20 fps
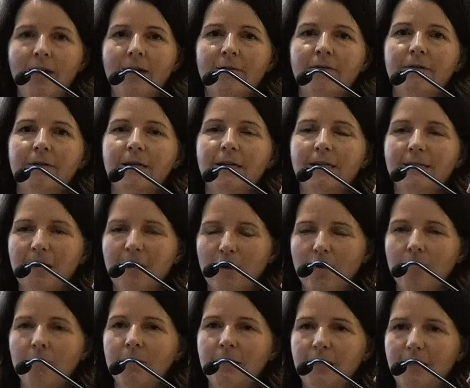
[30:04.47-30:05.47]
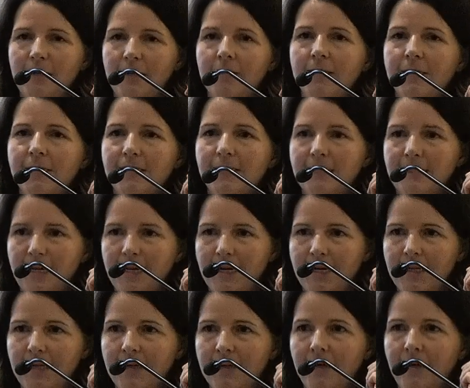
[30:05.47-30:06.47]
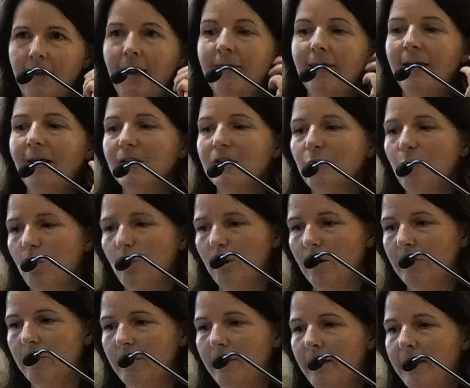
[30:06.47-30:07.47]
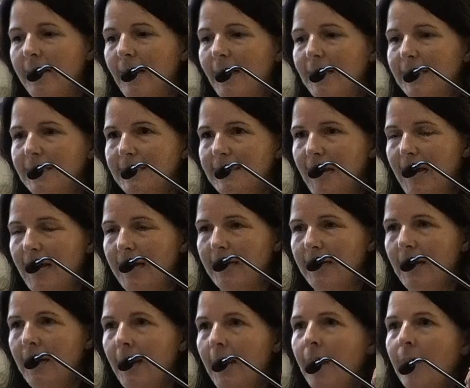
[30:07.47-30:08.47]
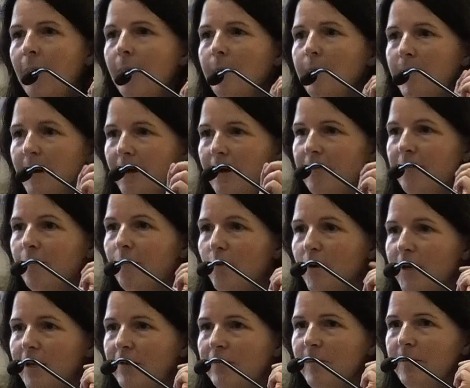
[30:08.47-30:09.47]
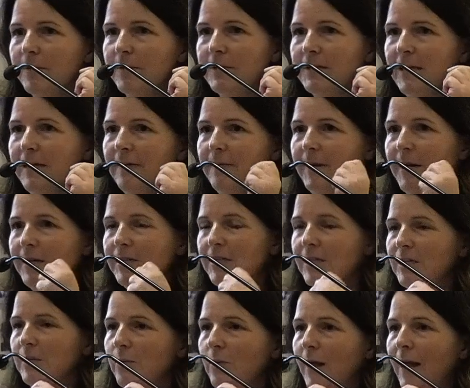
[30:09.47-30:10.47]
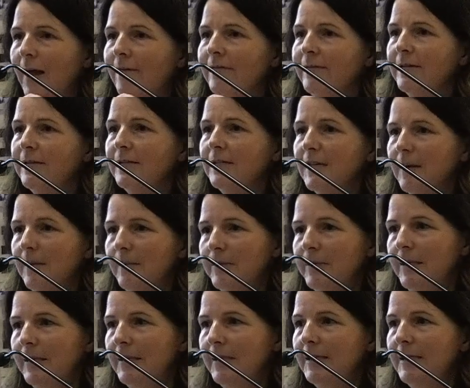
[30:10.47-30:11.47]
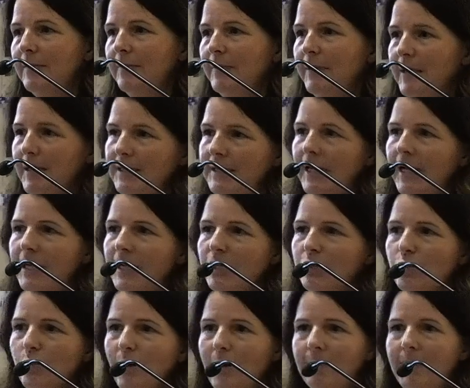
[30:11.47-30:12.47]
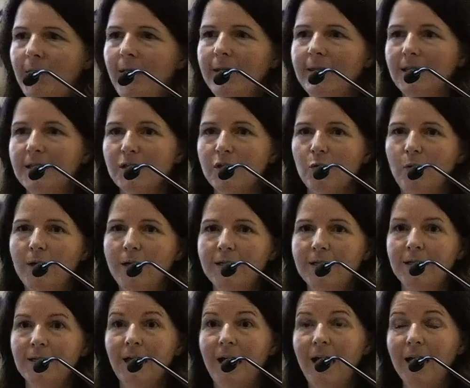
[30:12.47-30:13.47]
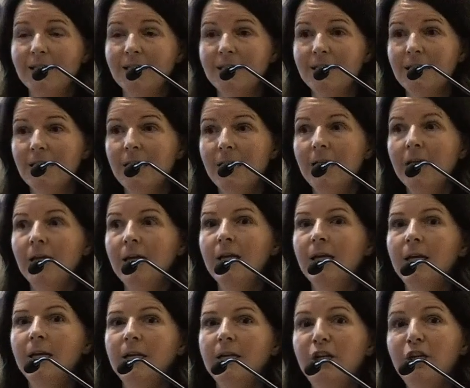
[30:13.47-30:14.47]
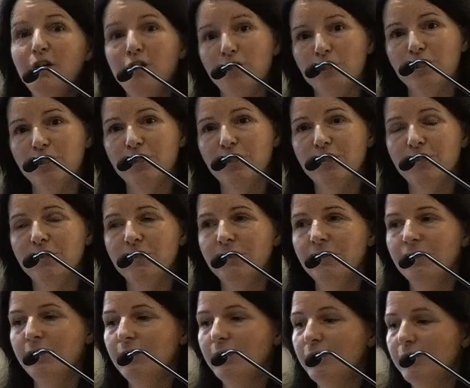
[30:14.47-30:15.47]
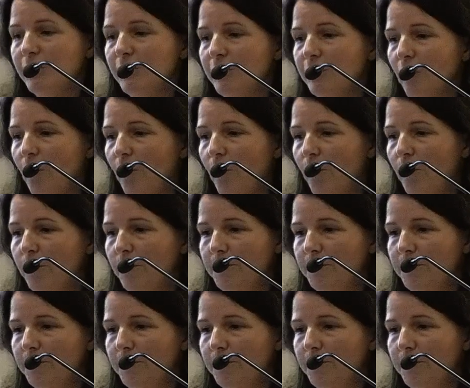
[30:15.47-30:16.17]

feeling terribly ill and sick, and that's horrible and that's sad. But 43% of patients will have completely debilitating joint pain that's going to last years. So